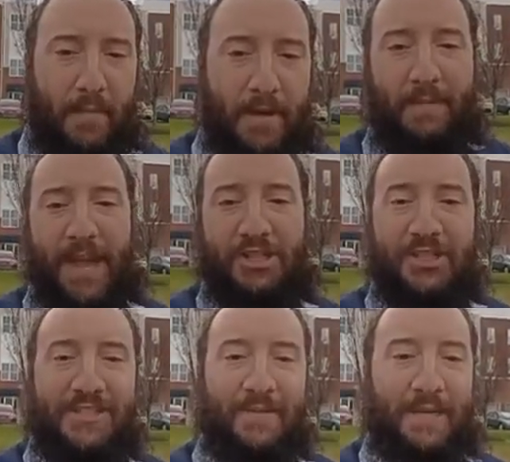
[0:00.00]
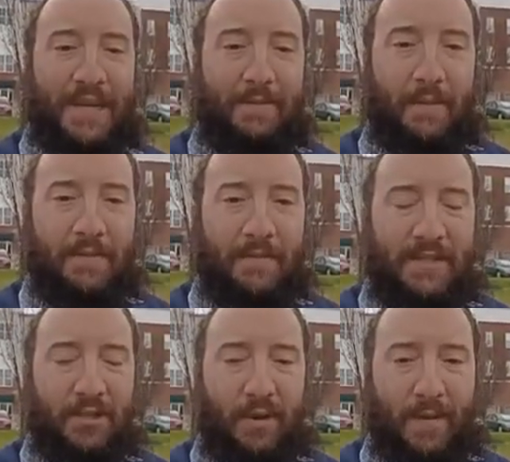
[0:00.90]
But imagine someone came up to me
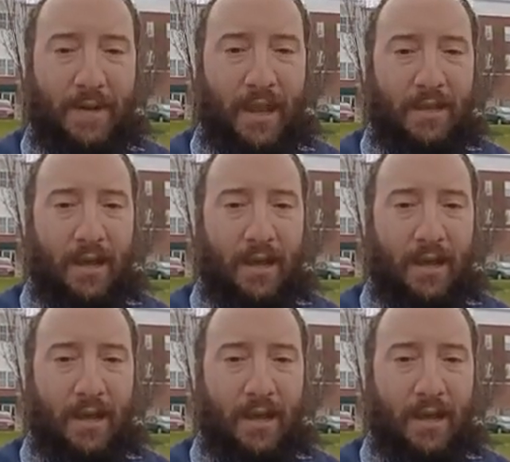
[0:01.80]
and said, Rabbi,